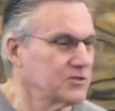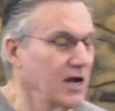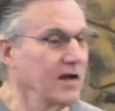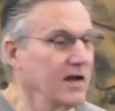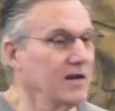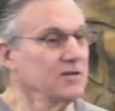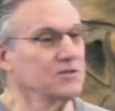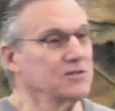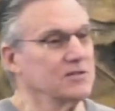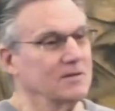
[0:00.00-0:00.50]

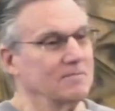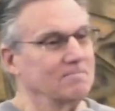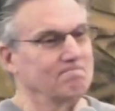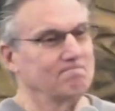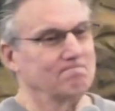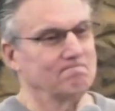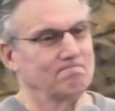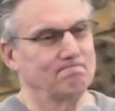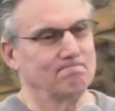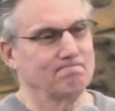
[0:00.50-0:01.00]
changed
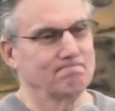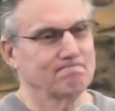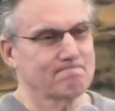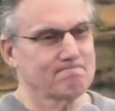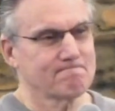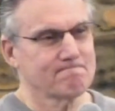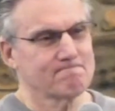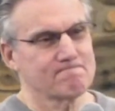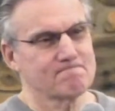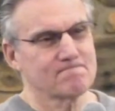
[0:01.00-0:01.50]
him.
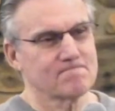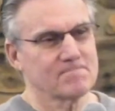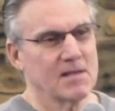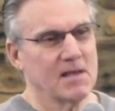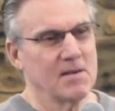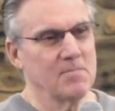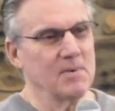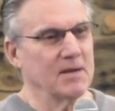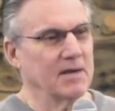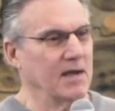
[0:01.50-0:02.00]

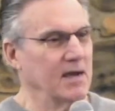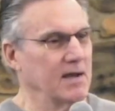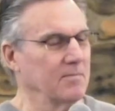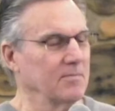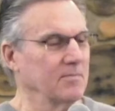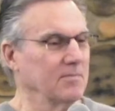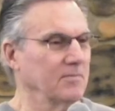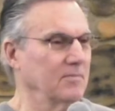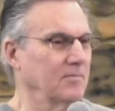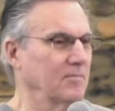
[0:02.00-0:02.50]
He
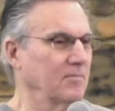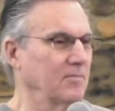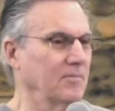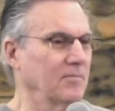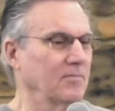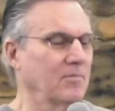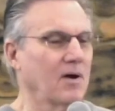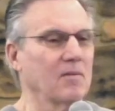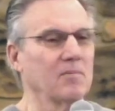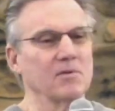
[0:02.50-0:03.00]
became
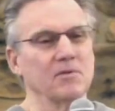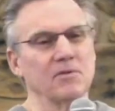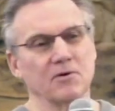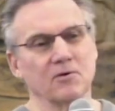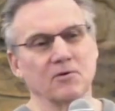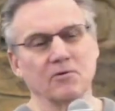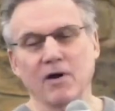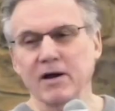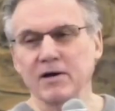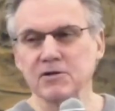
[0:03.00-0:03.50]
probably
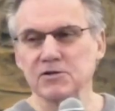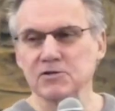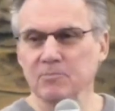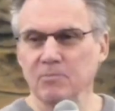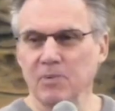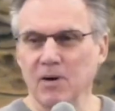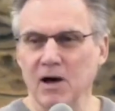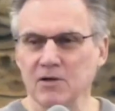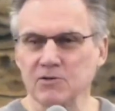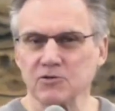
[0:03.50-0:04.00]
the greatest
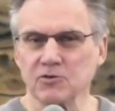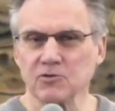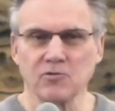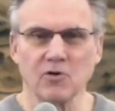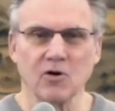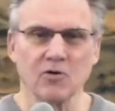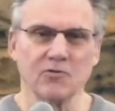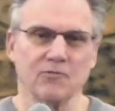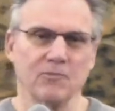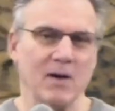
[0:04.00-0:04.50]

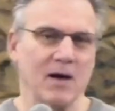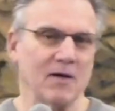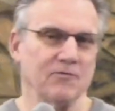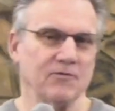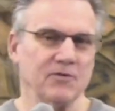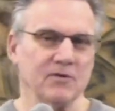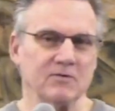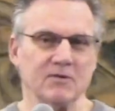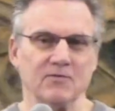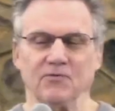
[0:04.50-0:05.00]
apostle, wrote
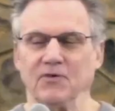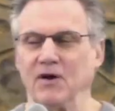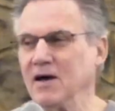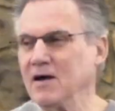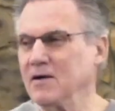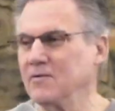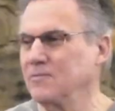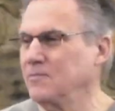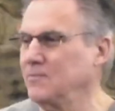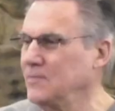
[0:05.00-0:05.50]
about
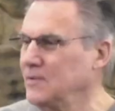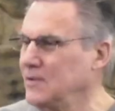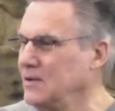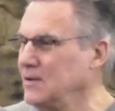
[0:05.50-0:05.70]
55,